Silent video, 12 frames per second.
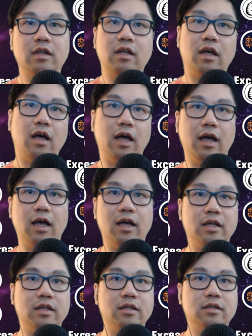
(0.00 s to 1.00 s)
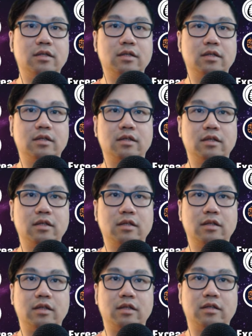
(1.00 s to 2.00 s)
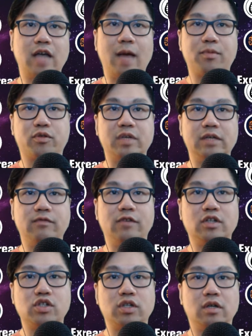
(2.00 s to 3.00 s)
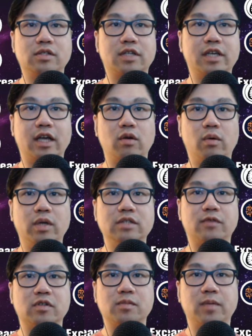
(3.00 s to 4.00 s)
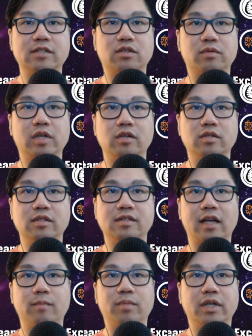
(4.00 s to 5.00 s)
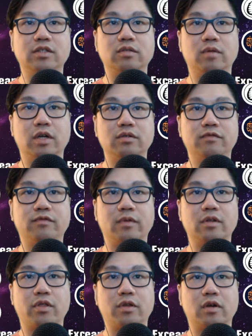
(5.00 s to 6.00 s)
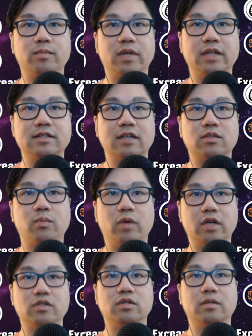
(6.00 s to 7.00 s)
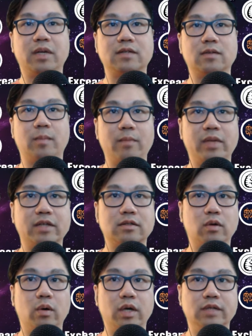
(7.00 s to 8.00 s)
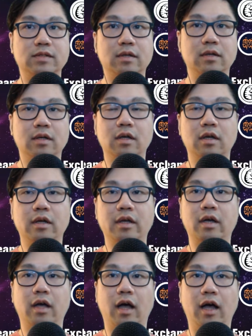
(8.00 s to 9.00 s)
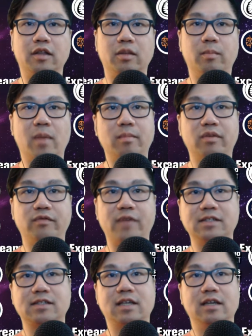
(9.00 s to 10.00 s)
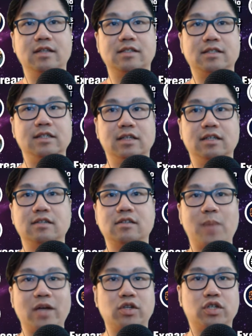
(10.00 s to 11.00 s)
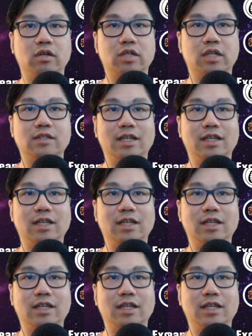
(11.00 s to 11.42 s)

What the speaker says: Top 3 finishers get coins. First place 300, second place 200, third place gets 100 pixel by pixel coins. The Marblefest skin this season is special because it